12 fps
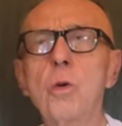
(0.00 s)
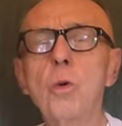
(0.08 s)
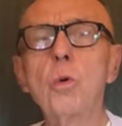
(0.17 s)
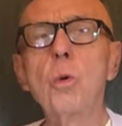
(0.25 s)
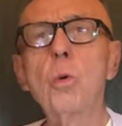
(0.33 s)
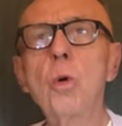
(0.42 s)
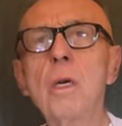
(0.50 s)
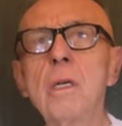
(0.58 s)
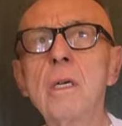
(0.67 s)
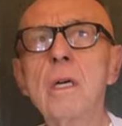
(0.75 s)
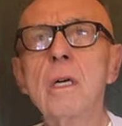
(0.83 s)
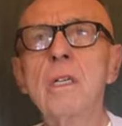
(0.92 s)
who
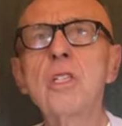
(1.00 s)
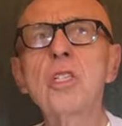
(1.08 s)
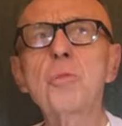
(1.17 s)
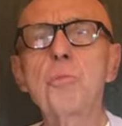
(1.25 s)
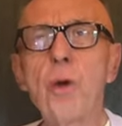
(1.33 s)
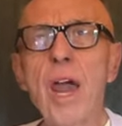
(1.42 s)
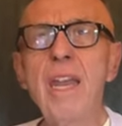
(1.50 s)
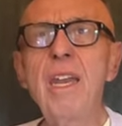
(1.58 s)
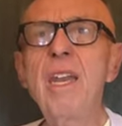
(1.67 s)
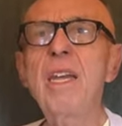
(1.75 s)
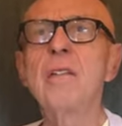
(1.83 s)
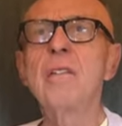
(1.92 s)

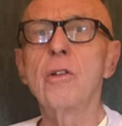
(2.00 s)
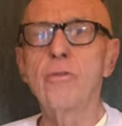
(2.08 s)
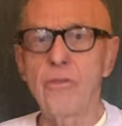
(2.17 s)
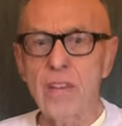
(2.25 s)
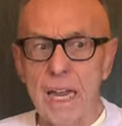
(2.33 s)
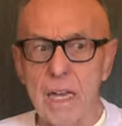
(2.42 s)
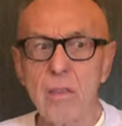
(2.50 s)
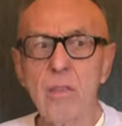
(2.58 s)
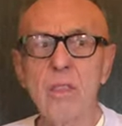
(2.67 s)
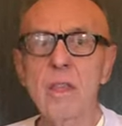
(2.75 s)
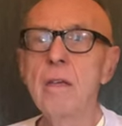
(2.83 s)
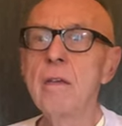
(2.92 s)
spread the
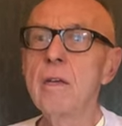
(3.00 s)
faith